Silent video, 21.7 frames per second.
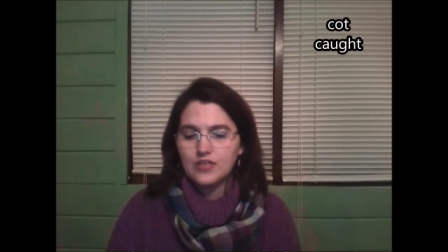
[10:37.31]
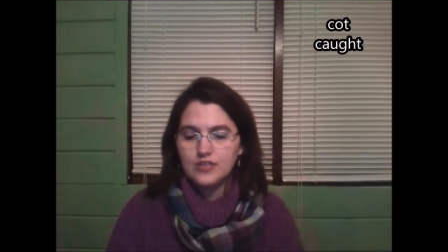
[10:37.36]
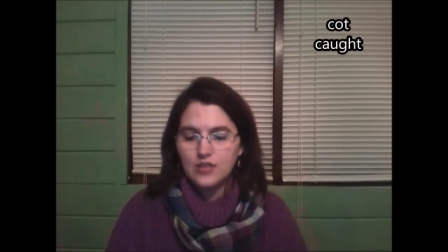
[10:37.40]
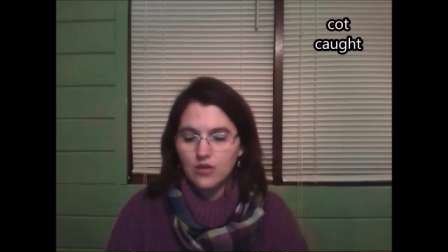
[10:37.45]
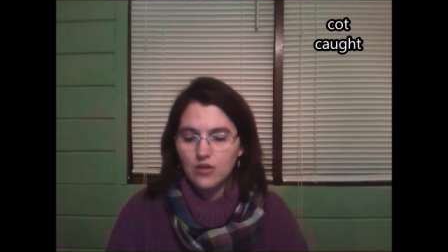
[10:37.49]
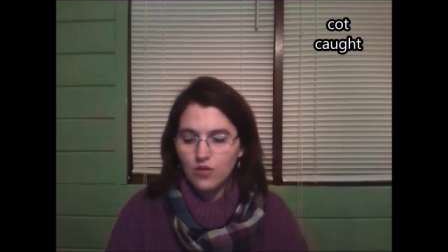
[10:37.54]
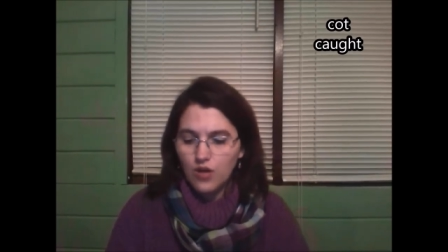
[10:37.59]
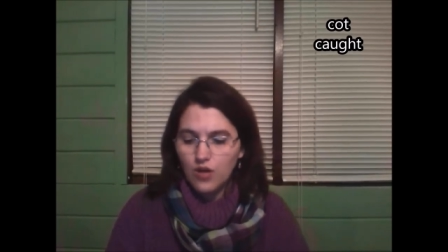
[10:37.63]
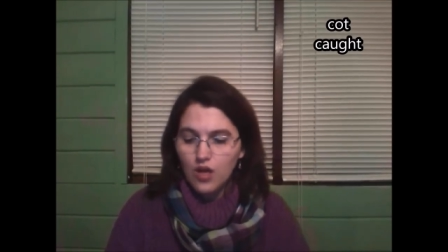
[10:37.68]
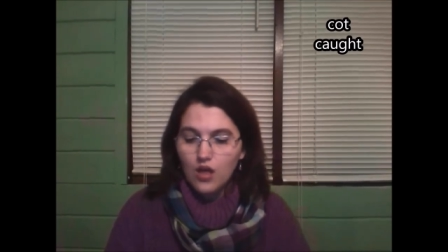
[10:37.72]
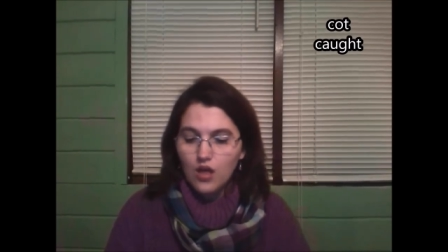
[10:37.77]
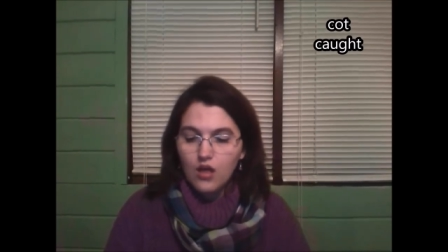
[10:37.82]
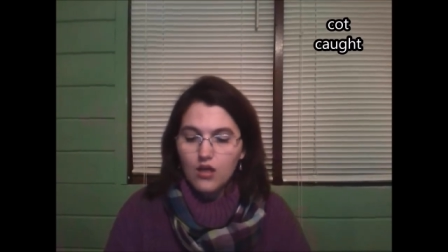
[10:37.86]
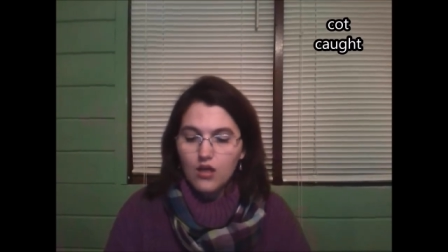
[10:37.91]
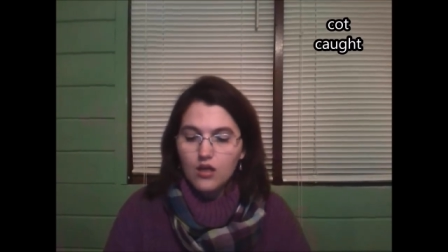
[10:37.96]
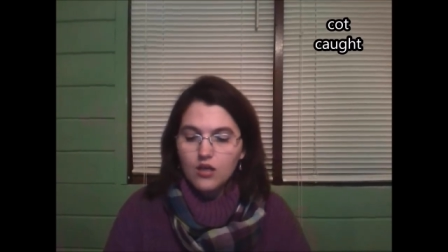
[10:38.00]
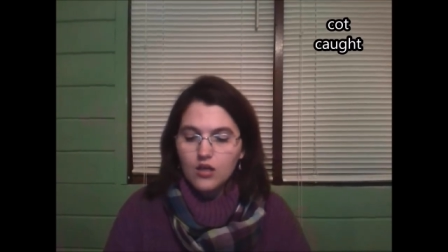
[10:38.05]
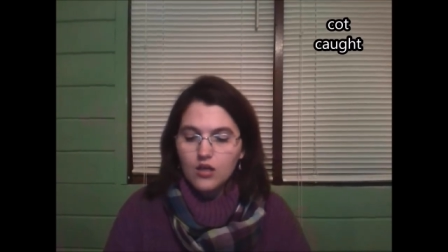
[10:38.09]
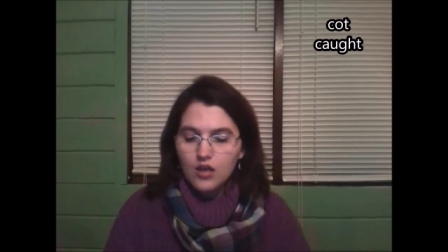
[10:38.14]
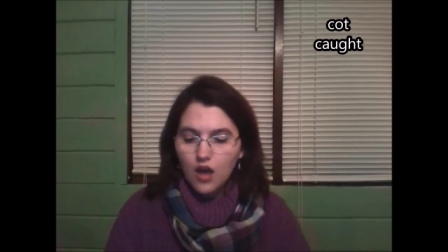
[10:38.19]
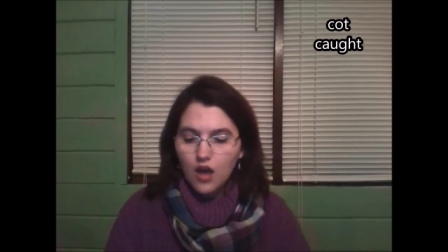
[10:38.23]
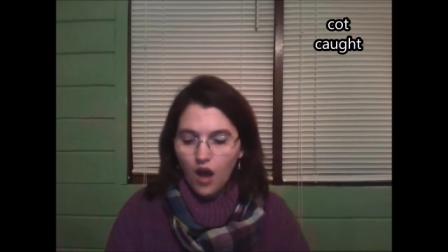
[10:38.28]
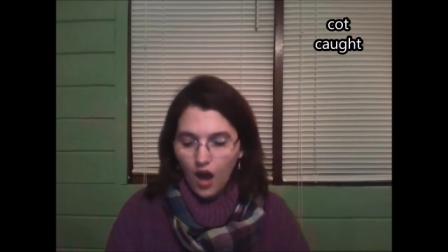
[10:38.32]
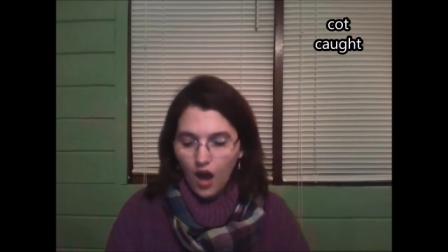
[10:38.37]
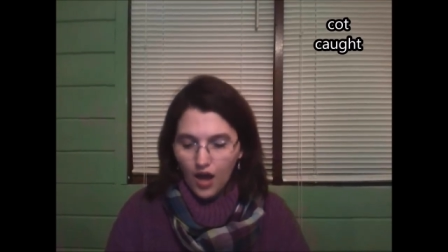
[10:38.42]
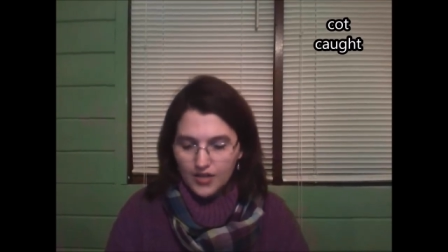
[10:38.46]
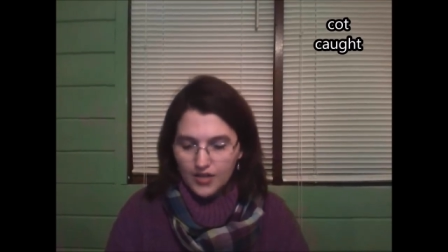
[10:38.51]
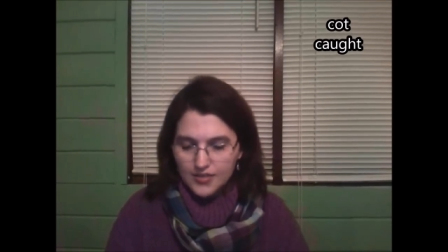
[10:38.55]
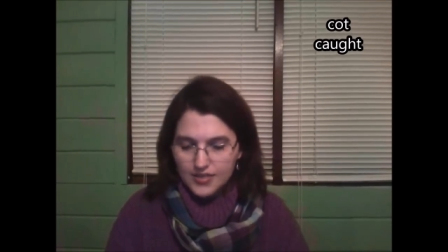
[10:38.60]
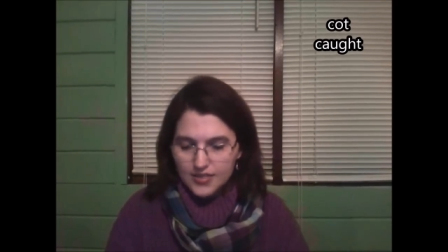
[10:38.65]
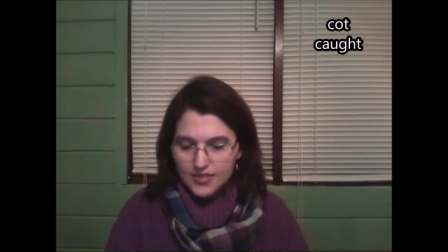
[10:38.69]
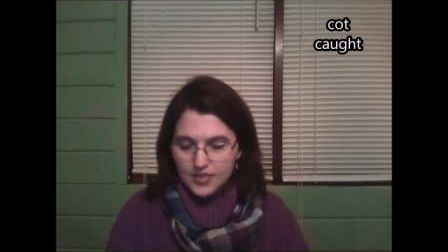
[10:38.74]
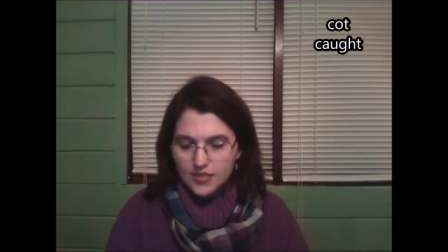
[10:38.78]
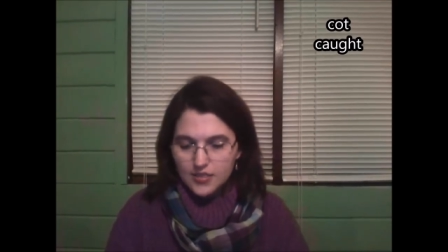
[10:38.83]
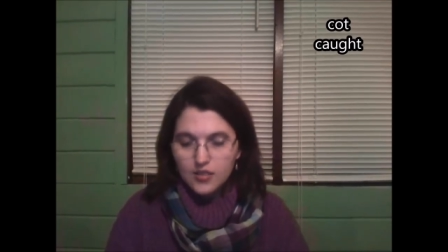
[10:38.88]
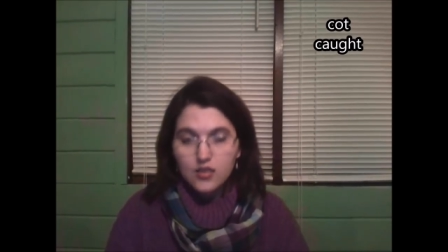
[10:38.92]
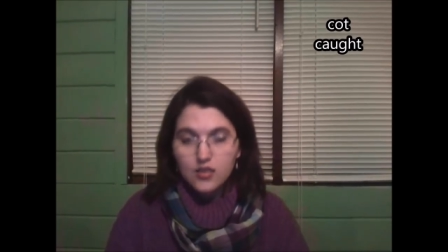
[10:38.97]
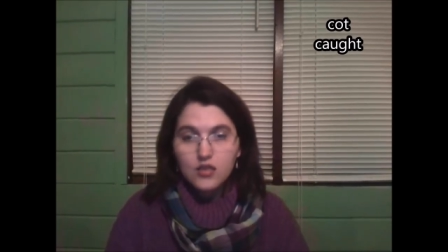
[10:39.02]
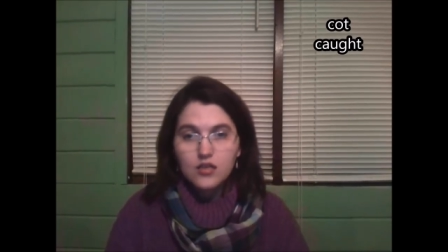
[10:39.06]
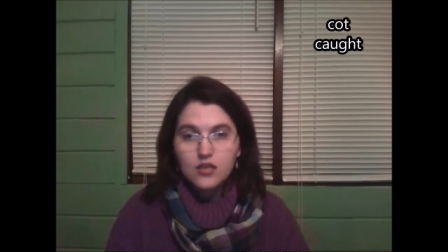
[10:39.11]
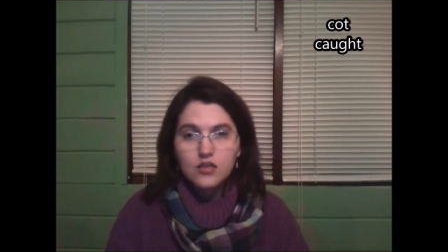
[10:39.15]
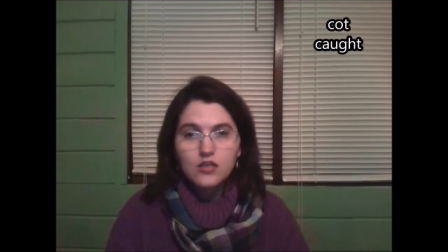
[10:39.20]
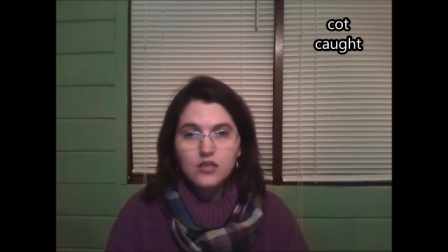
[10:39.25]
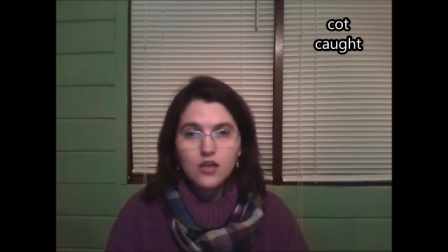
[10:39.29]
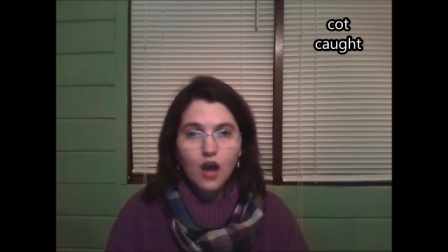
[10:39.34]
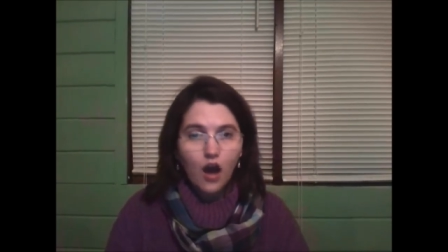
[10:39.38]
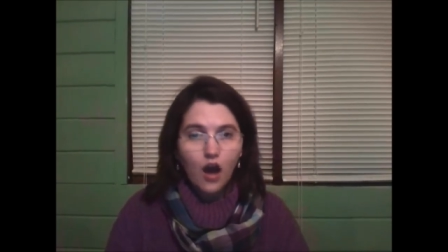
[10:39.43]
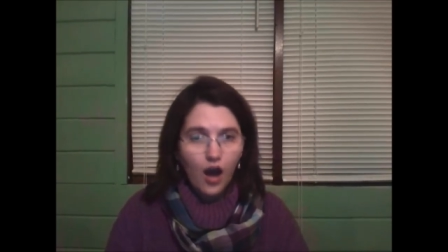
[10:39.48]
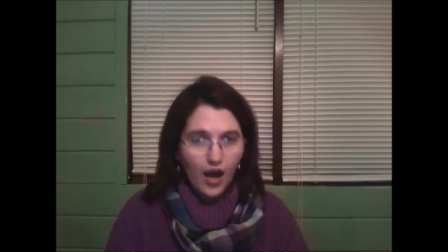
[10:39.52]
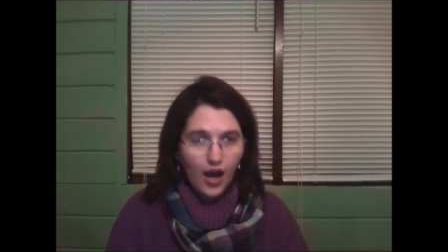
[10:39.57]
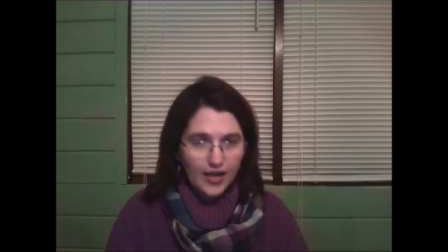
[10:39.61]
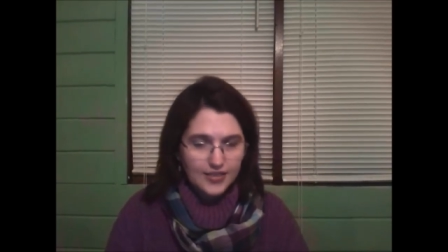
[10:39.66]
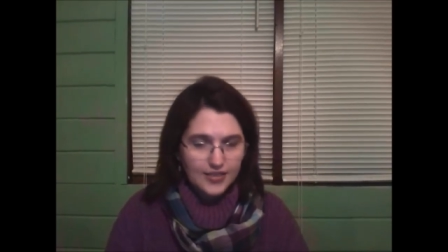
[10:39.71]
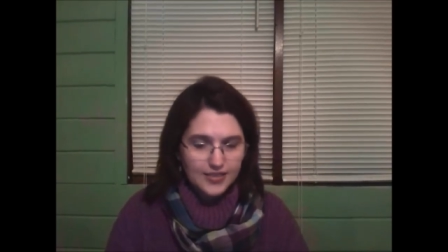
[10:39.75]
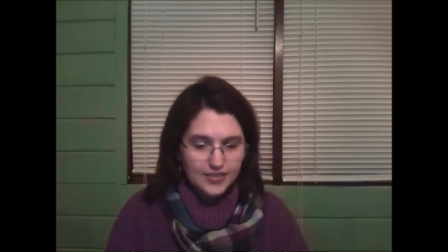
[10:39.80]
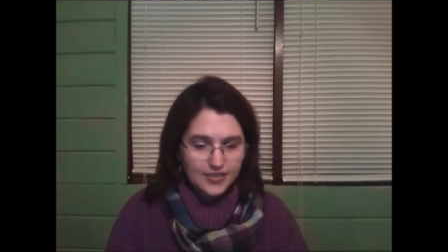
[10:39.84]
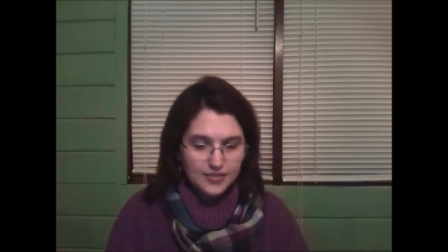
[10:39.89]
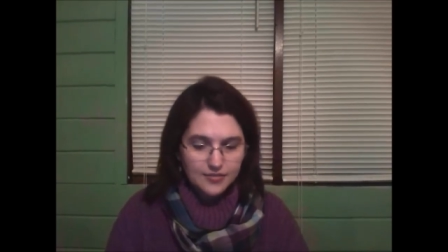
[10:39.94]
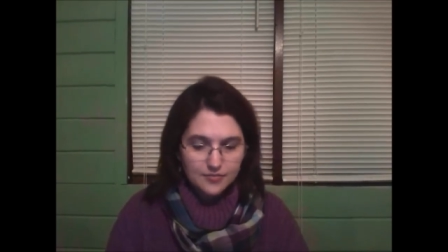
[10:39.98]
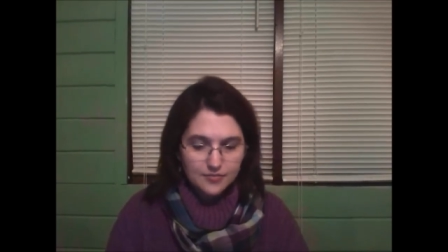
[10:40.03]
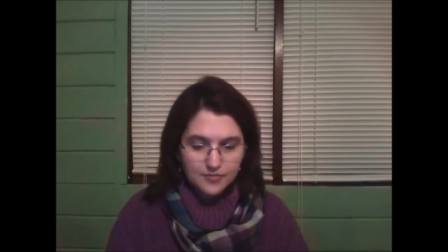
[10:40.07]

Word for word: So caught, caught.